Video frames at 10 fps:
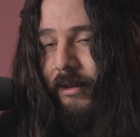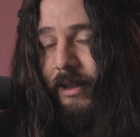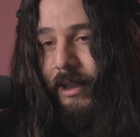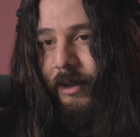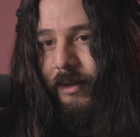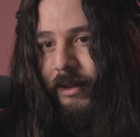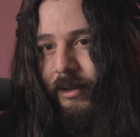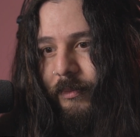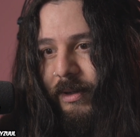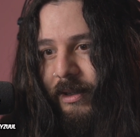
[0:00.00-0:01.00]
in
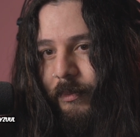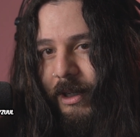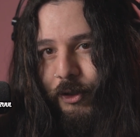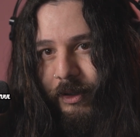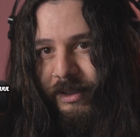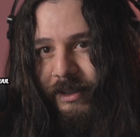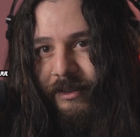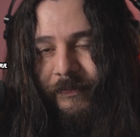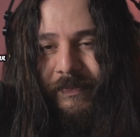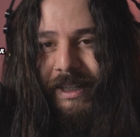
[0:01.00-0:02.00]
my Patreon side.
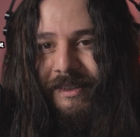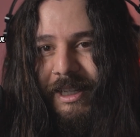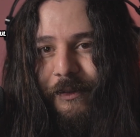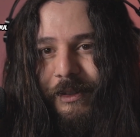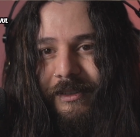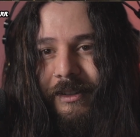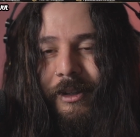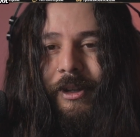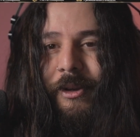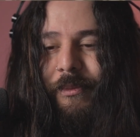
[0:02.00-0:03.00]
That is Kevin,
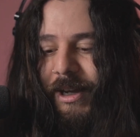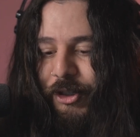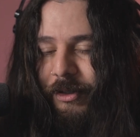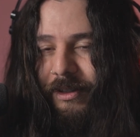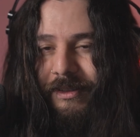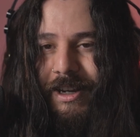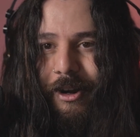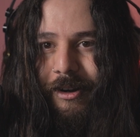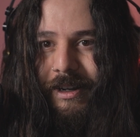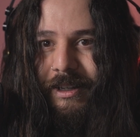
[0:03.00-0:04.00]
Patrick,
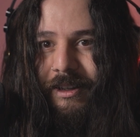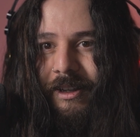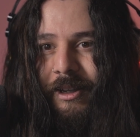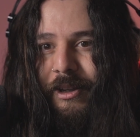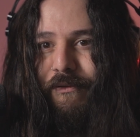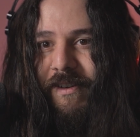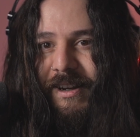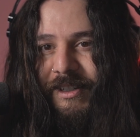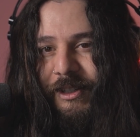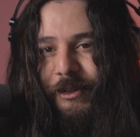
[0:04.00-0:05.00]
Terry,
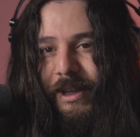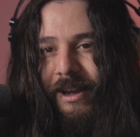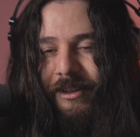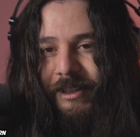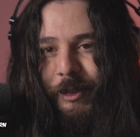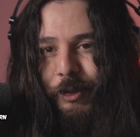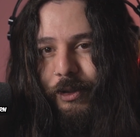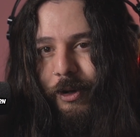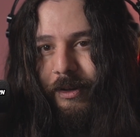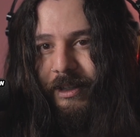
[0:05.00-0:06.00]
Vanadel, Kalinin,
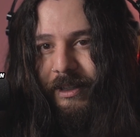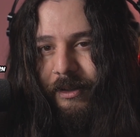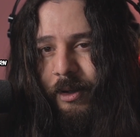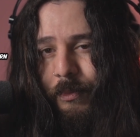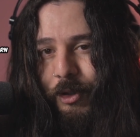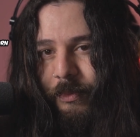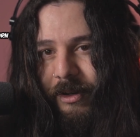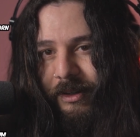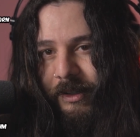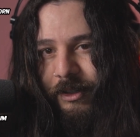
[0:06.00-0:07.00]
Gardalane,
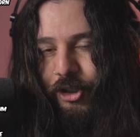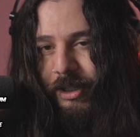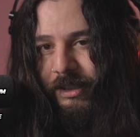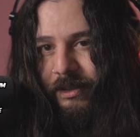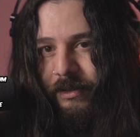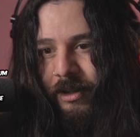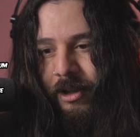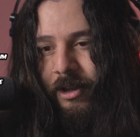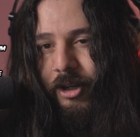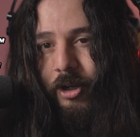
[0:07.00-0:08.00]
Mushimeri, Justin,
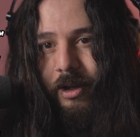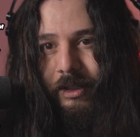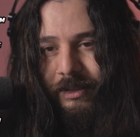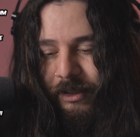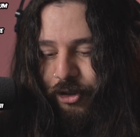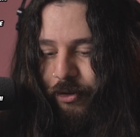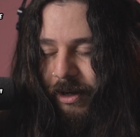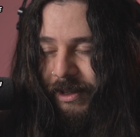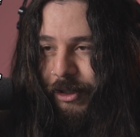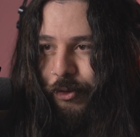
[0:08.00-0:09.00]
Knox, and
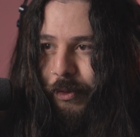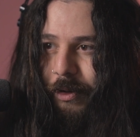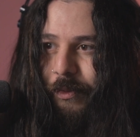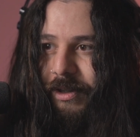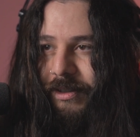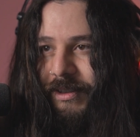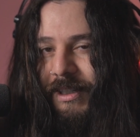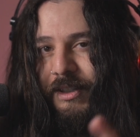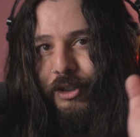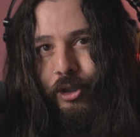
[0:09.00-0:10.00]
TriEdge101.
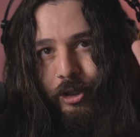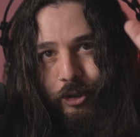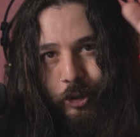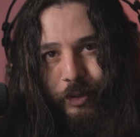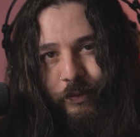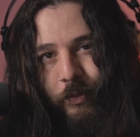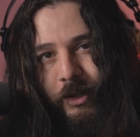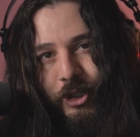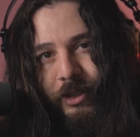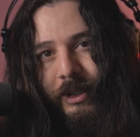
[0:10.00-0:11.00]
Thanks to you for
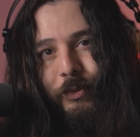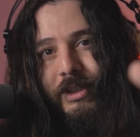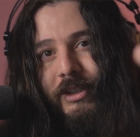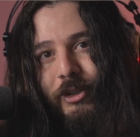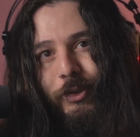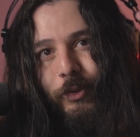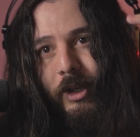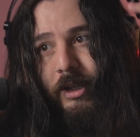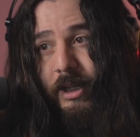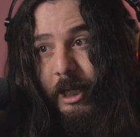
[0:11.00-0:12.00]
watching. I will see you
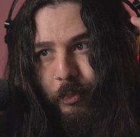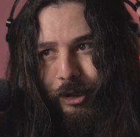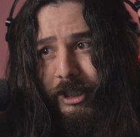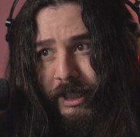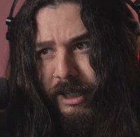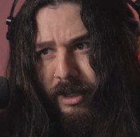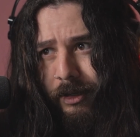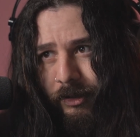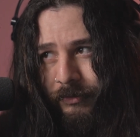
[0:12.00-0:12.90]
in Presidia.